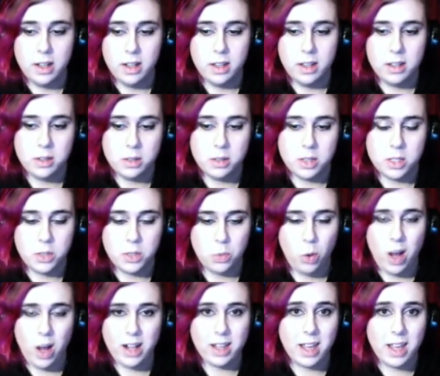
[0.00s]
those
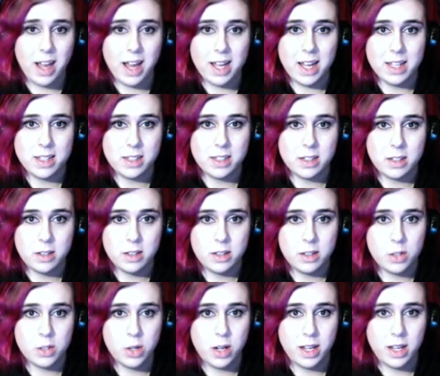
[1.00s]
SWAT guys
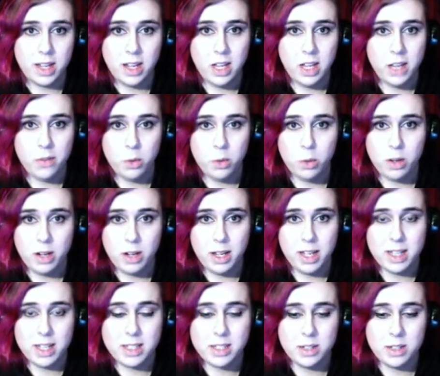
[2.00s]
trying to kill everyone, I
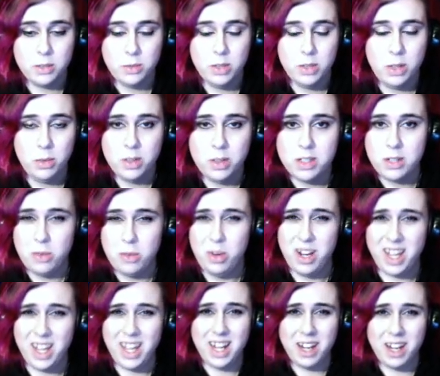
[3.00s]
guess there really was no way
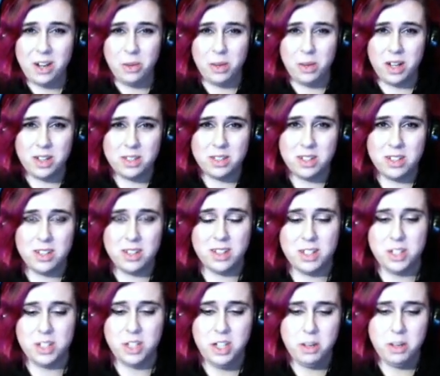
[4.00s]
to get anyone else onto the
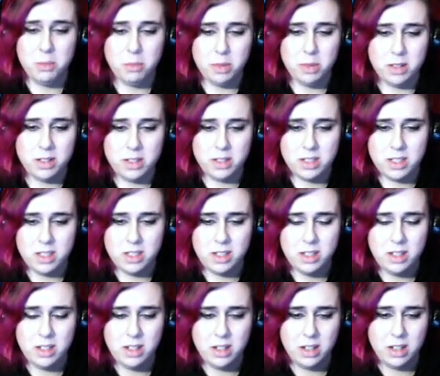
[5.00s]
ship. But
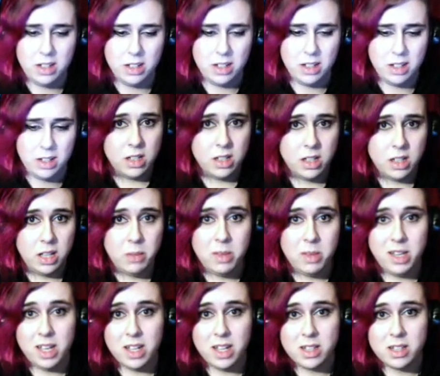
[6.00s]
still, let me
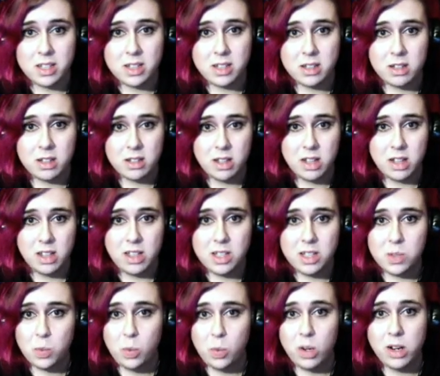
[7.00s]
guess, at
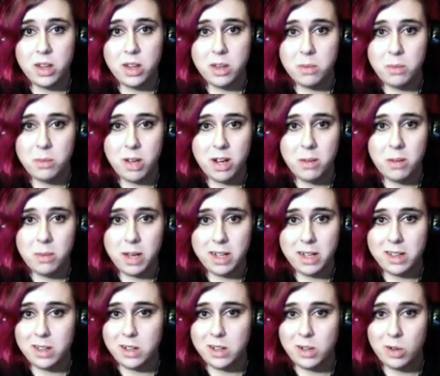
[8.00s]
least one of them made it back to
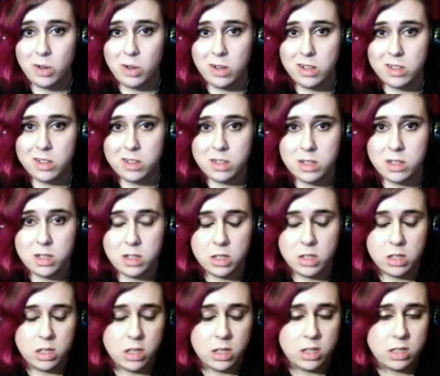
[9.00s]
the Torrens.
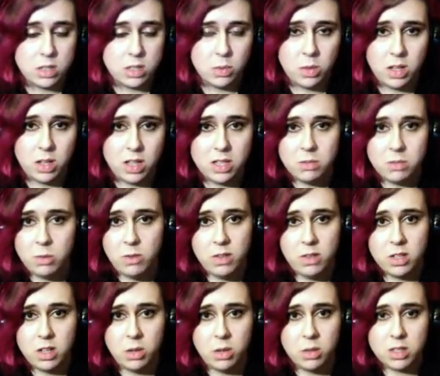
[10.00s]
That's the way these movies
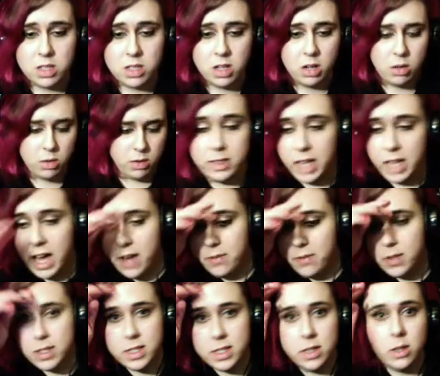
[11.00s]
always go.
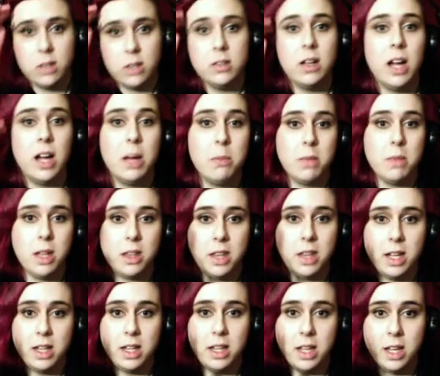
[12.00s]
Every single time, they
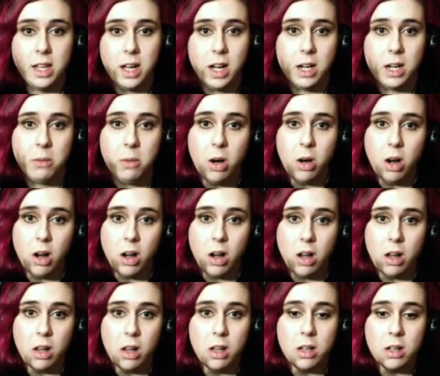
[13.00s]
think they got them
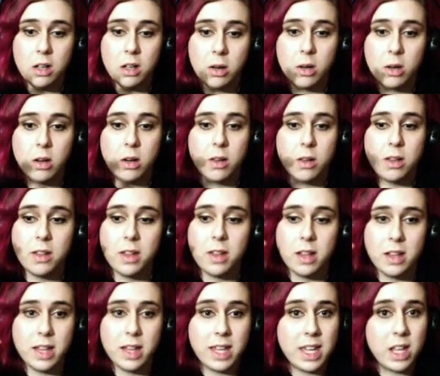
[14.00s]
all, or they
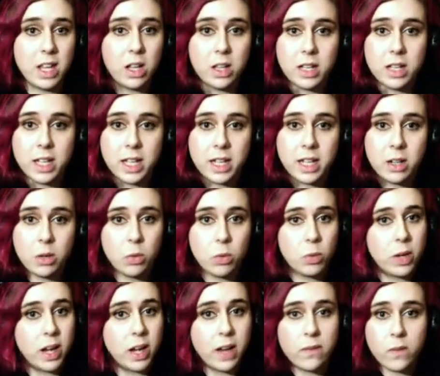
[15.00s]
think they killed it, or
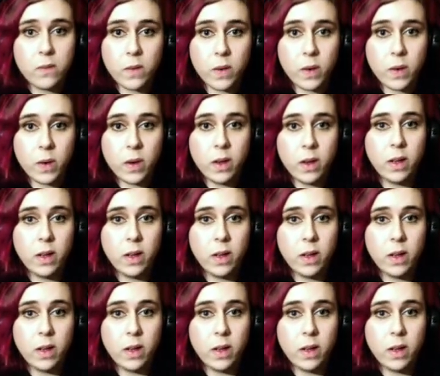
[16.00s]
whatever.